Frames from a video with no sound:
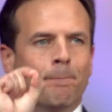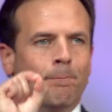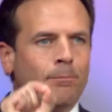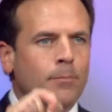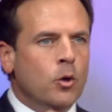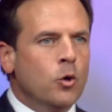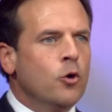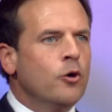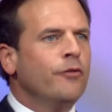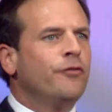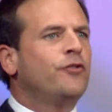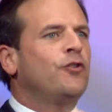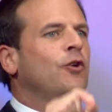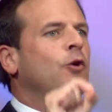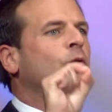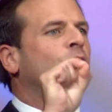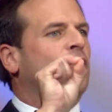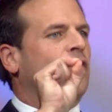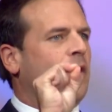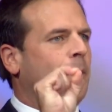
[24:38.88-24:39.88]
moved
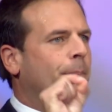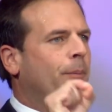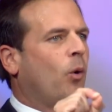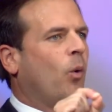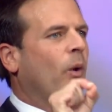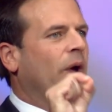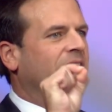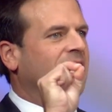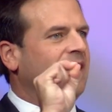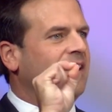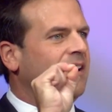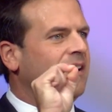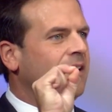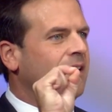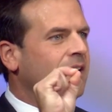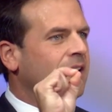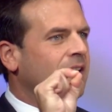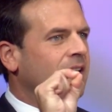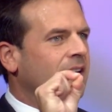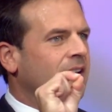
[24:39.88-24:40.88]
you to the point
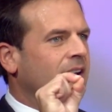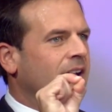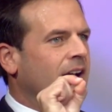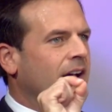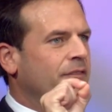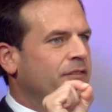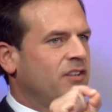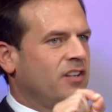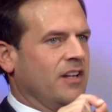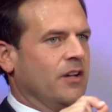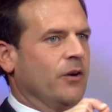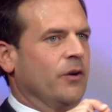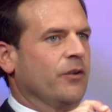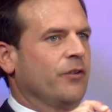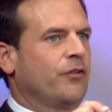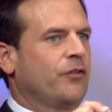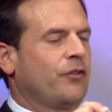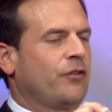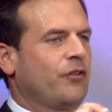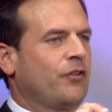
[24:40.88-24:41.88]
of
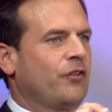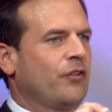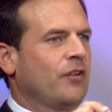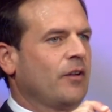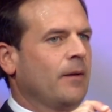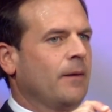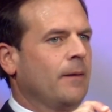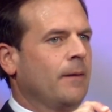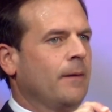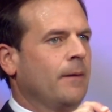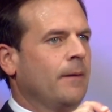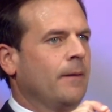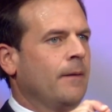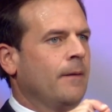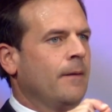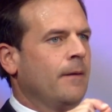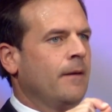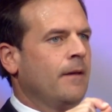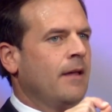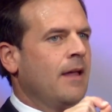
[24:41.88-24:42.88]
tears?
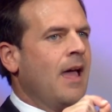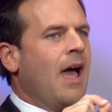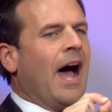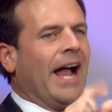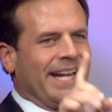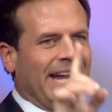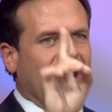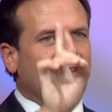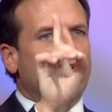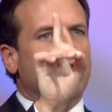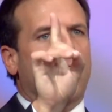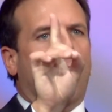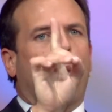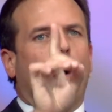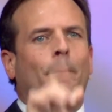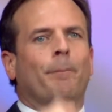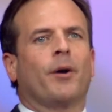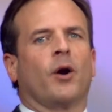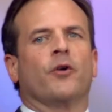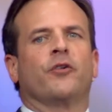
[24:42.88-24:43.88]
I gave you the
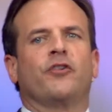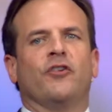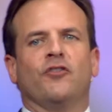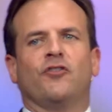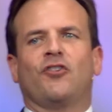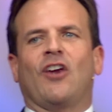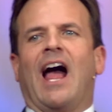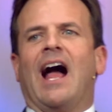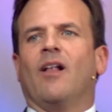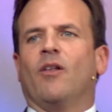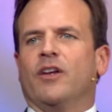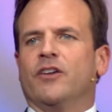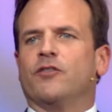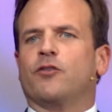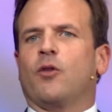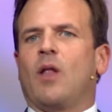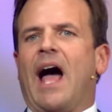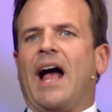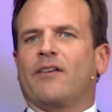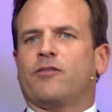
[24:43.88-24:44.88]
one person
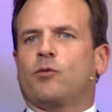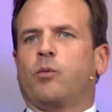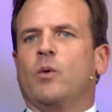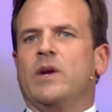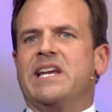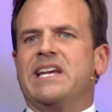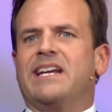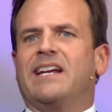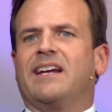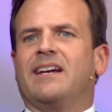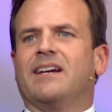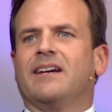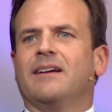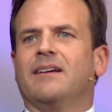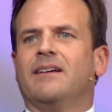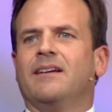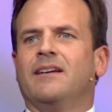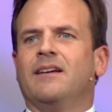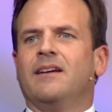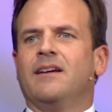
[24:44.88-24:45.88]
challenge last week
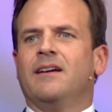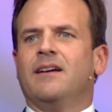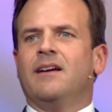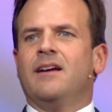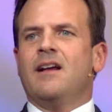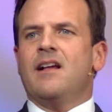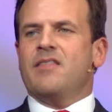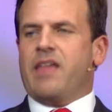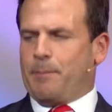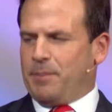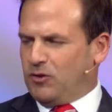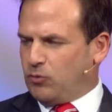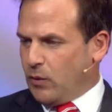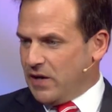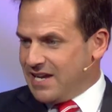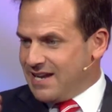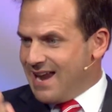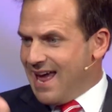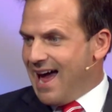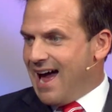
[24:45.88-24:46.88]
that
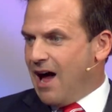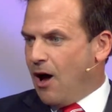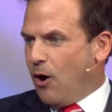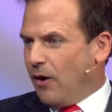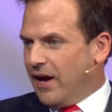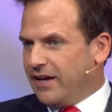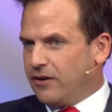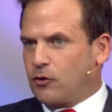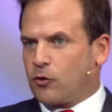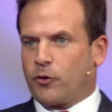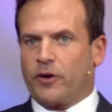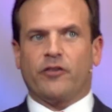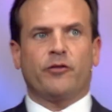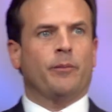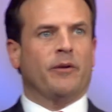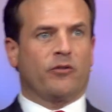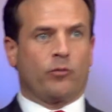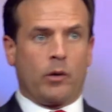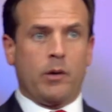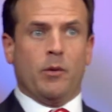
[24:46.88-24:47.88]
between now and
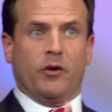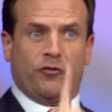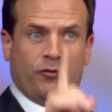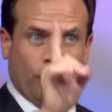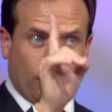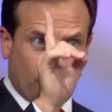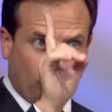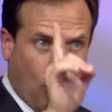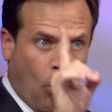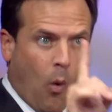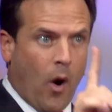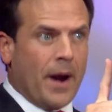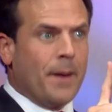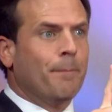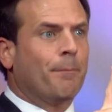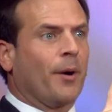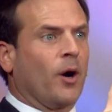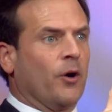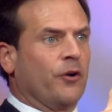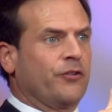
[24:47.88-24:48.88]
Christmas, we would choose
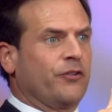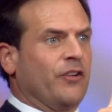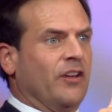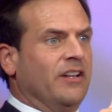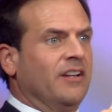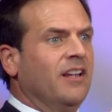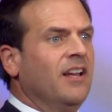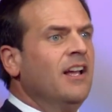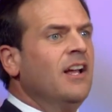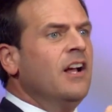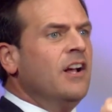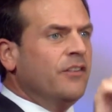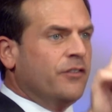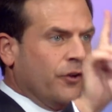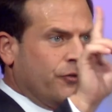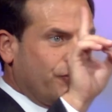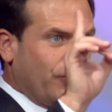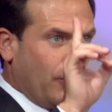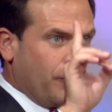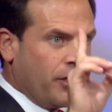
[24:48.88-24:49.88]
one person
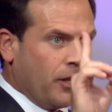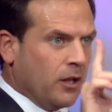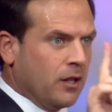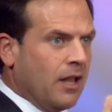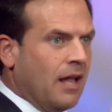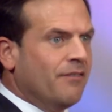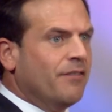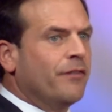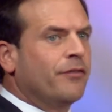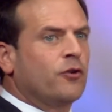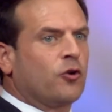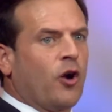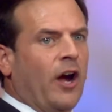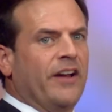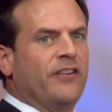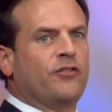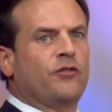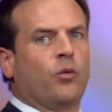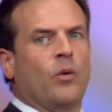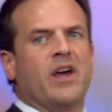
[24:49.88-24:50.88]
to share the love of
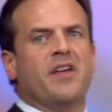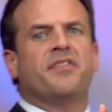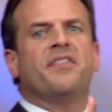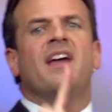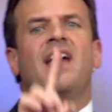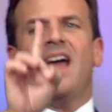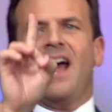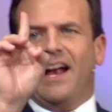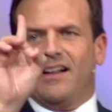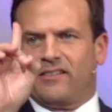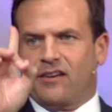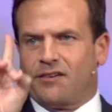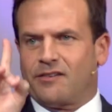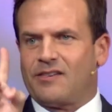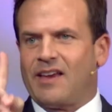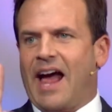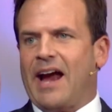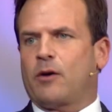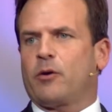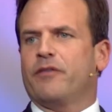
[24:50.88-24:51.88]
Christ with and to
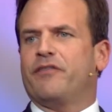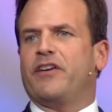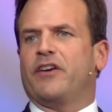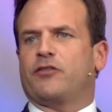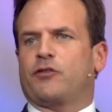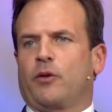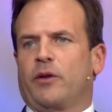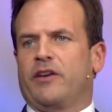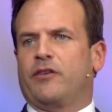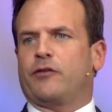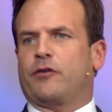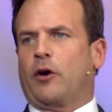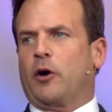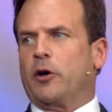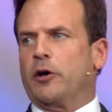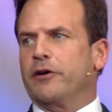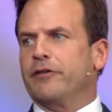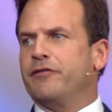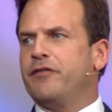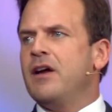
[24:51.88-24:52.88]
sacrificially
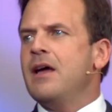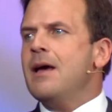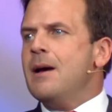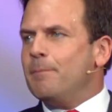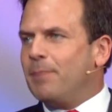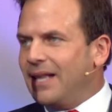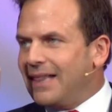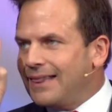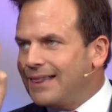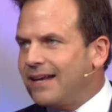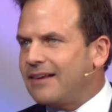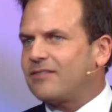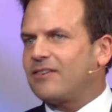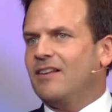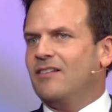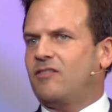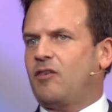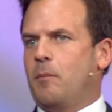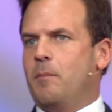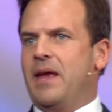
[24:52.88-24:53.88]
serve. But
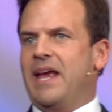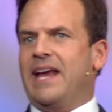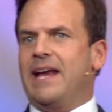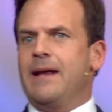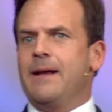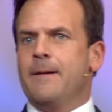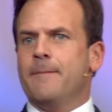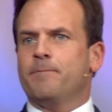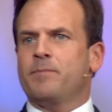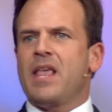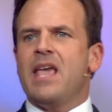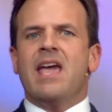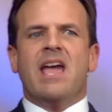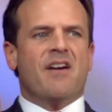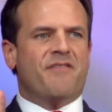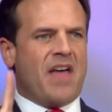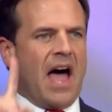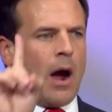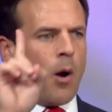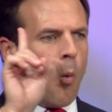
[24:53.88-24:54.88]
listen to me
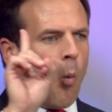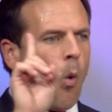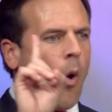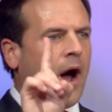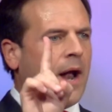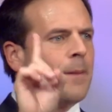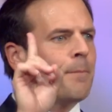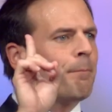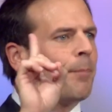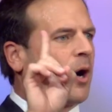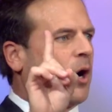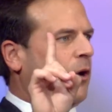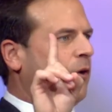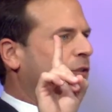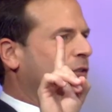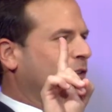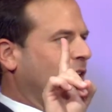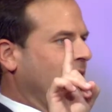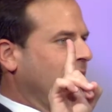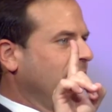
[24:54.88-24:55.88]
if that one
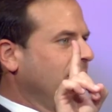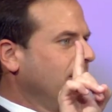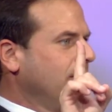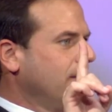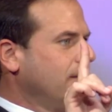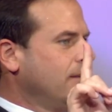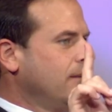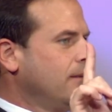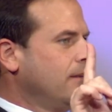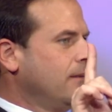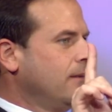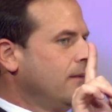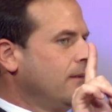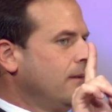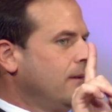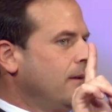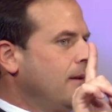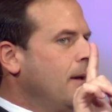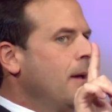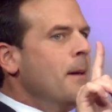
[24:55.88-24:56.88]
person
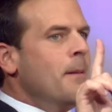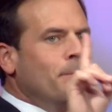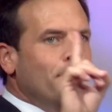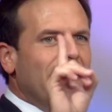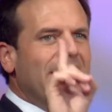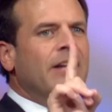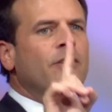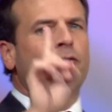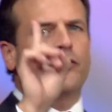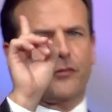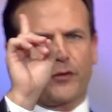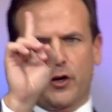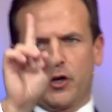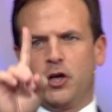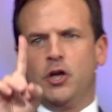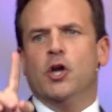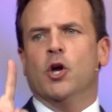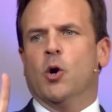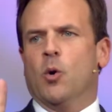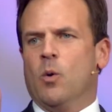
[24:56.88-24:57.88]
means for
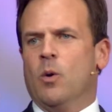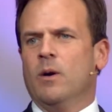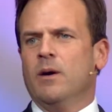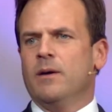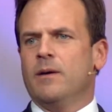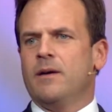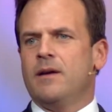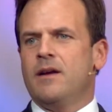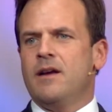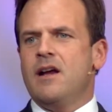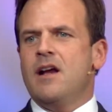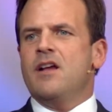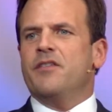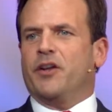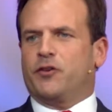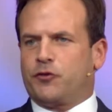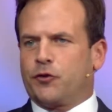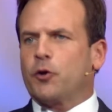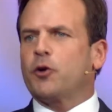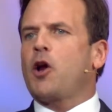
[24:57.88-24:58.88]
you
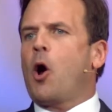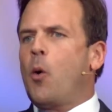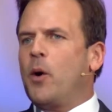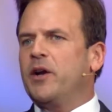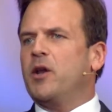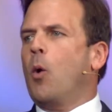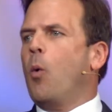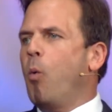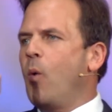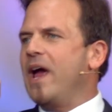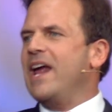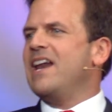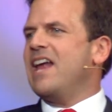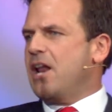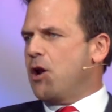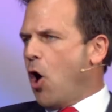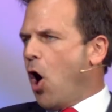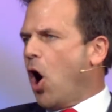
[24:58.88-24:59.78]
that you're going to win an